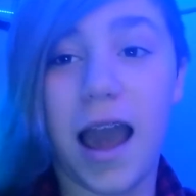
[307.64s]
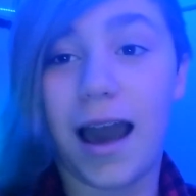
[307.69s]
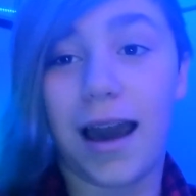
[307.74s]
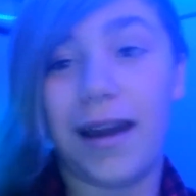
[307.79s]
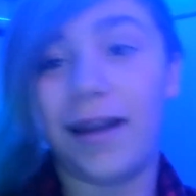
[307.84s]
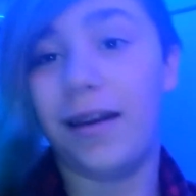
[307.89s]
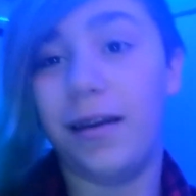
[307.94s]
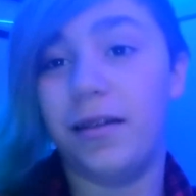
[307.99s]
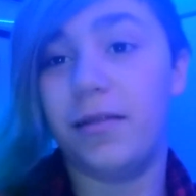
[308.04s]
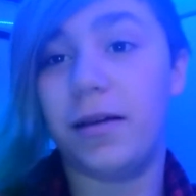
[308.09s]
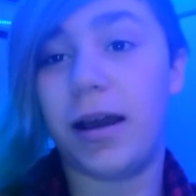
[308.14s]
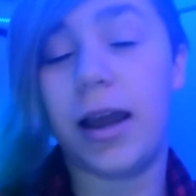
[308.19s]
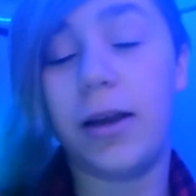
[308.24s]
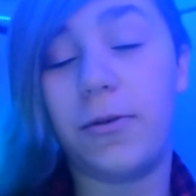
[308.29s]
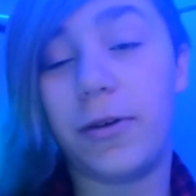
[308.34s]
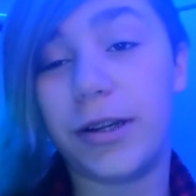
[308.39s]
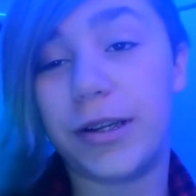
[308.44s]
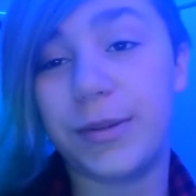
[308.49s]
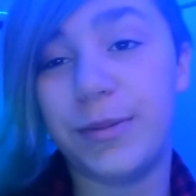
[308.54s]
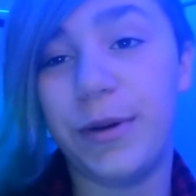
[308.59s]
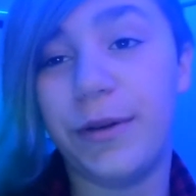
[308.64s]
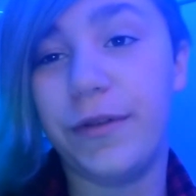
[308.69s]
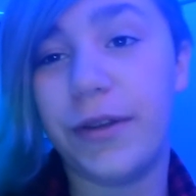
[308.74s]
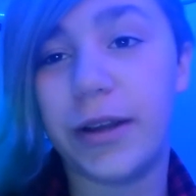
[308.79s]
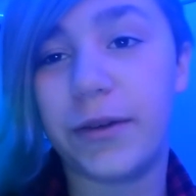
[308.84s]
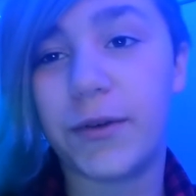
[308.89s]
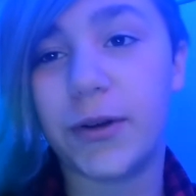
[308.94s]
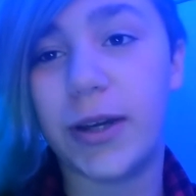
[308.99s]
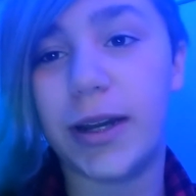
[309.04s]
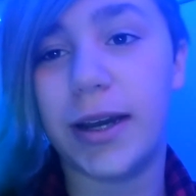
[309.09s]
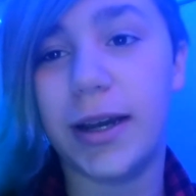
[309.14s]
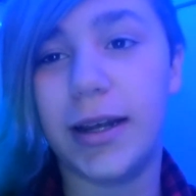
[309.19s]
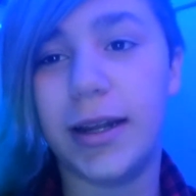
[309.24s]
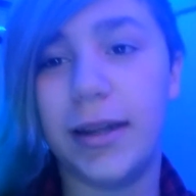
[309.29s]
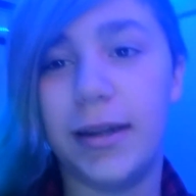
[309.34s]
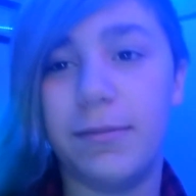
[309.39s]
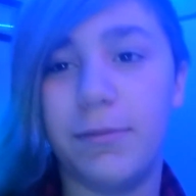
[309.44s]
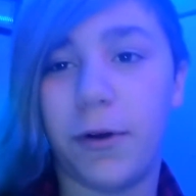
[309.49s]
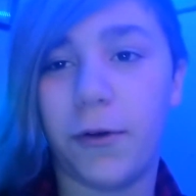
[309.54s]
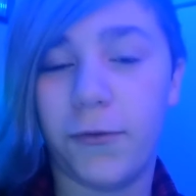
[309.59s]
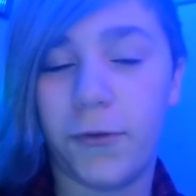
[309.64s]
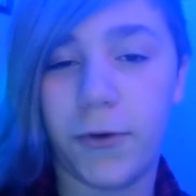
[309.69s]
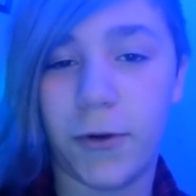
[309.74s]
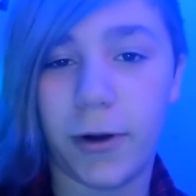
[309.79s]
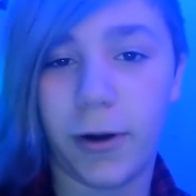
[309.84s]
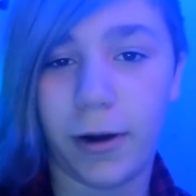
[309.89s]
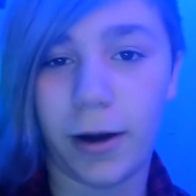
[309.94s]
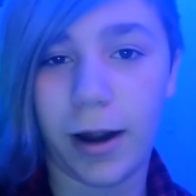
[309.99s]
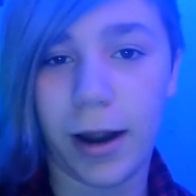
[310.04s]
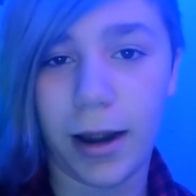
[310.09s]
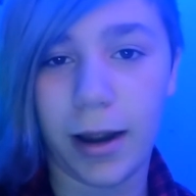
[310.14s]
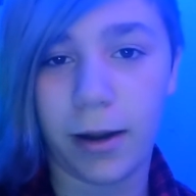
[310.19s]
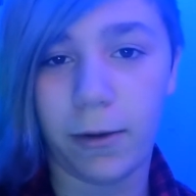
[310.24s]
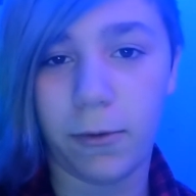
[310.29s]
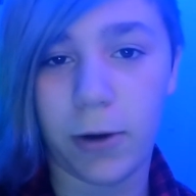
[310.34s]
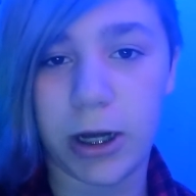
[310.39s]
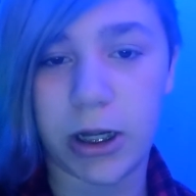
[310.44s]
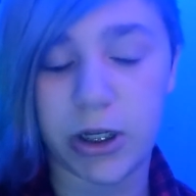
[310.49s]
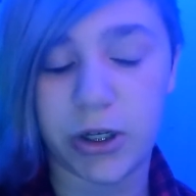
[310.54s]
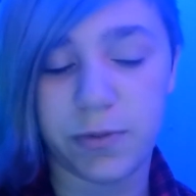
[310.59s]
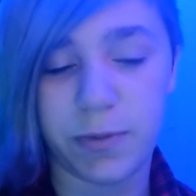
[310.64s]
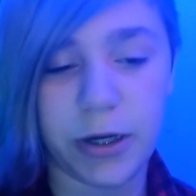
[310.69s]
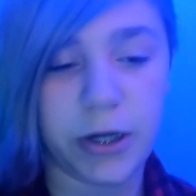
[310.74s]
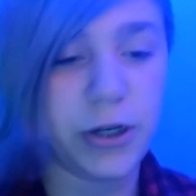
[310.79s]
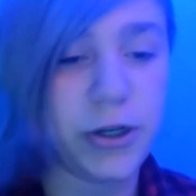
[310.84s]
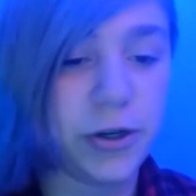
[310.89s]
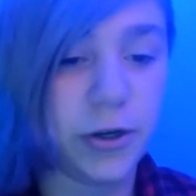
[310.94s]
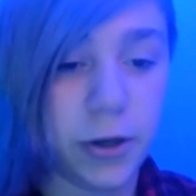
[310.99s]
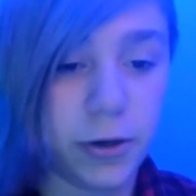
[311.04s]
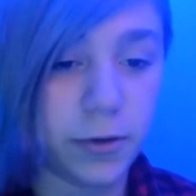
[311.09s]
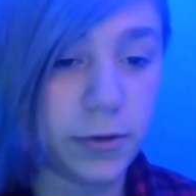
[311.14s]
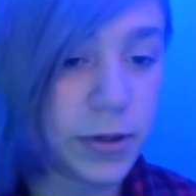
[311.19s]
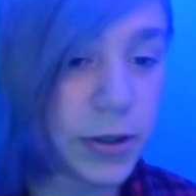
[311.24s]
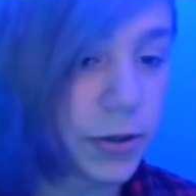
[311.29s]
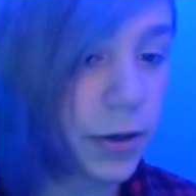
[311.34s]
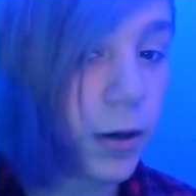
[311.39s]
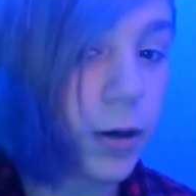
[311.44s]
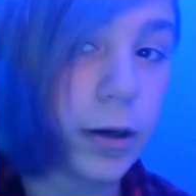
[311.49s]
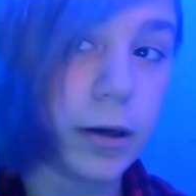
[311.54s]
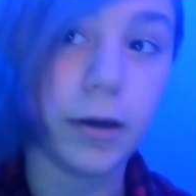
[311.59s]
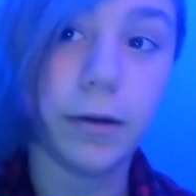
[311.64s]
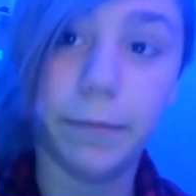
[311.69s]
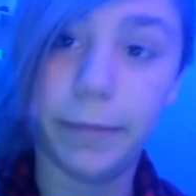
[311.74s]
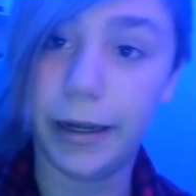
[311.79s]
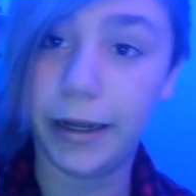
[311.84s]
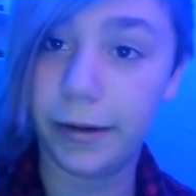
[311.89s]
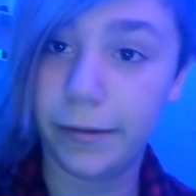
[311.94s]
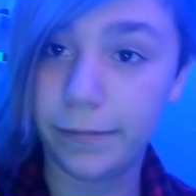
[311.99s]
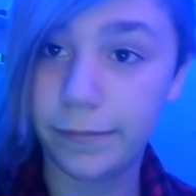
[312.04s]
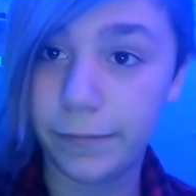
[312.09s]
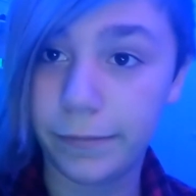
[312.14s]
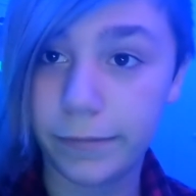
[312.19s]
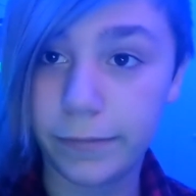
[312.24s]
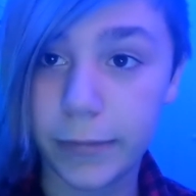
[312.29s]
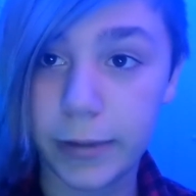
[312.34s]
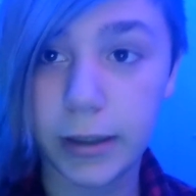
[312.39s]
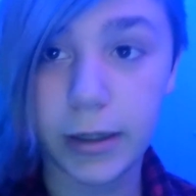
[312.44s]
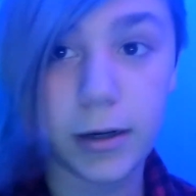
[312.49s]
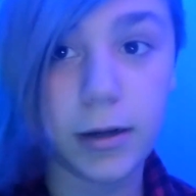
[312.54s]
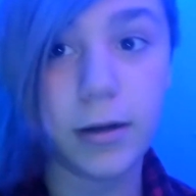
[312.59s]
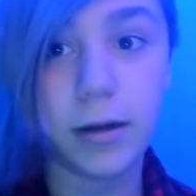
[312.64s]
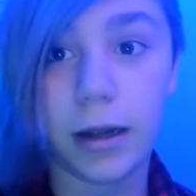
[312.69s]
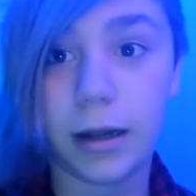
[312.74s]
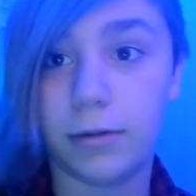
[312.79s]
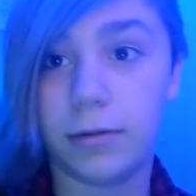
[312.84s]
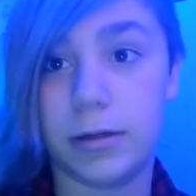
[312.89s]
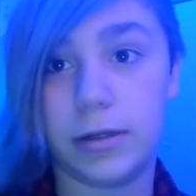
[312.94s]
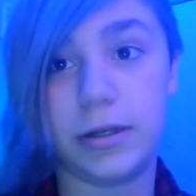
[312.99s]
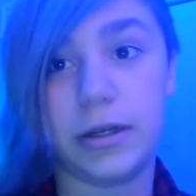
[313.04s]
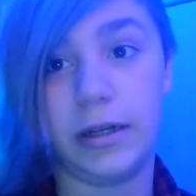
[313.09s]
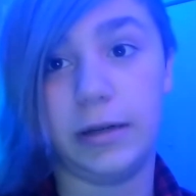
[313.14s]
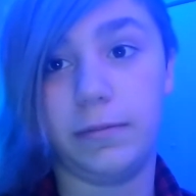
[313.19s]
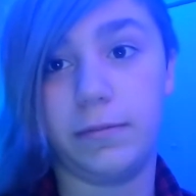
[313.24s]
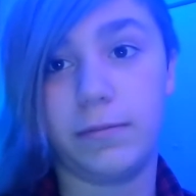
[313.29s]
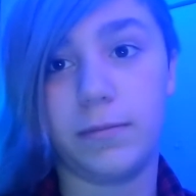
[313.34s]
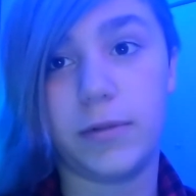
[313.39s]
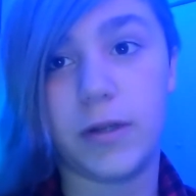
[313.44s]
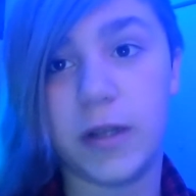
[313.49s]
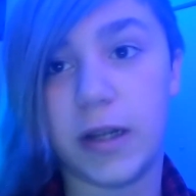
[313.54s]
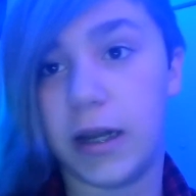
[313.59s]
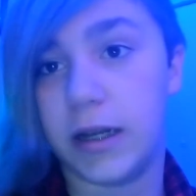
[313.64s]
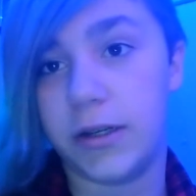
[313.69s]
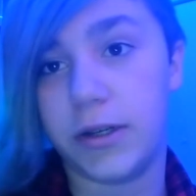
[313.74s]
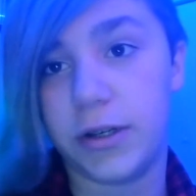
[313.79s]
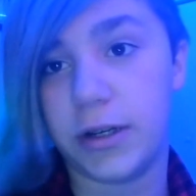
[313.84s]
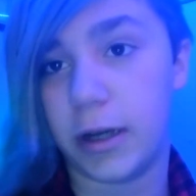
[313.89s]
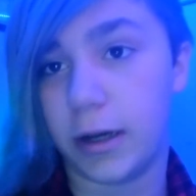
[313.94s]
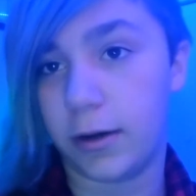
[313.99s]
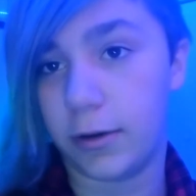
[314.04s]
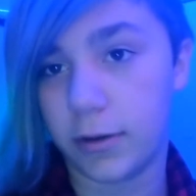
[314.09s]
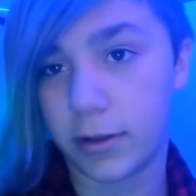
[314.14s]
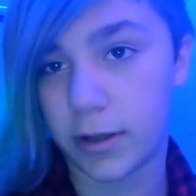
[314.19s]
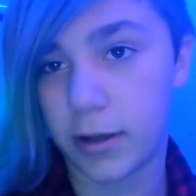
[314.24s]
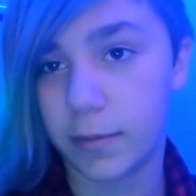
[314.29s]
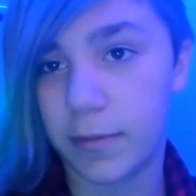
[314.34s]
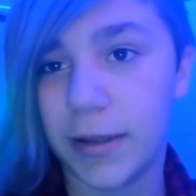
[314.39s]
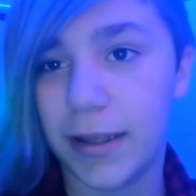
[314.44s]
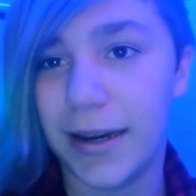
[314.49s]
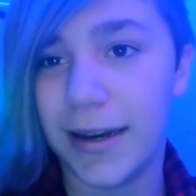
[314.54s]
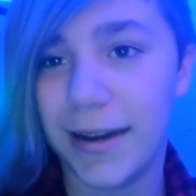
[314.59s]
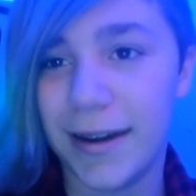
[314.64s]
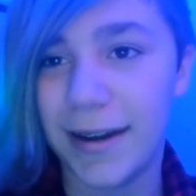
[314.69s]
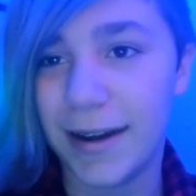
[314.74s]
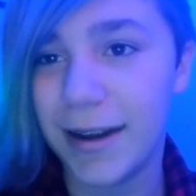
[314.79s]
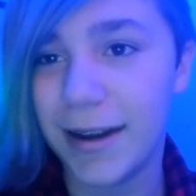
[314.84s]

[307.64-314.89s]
Um, I watch a movie every night before I watch my shows, so I can go to bed. I watch like science channel or something.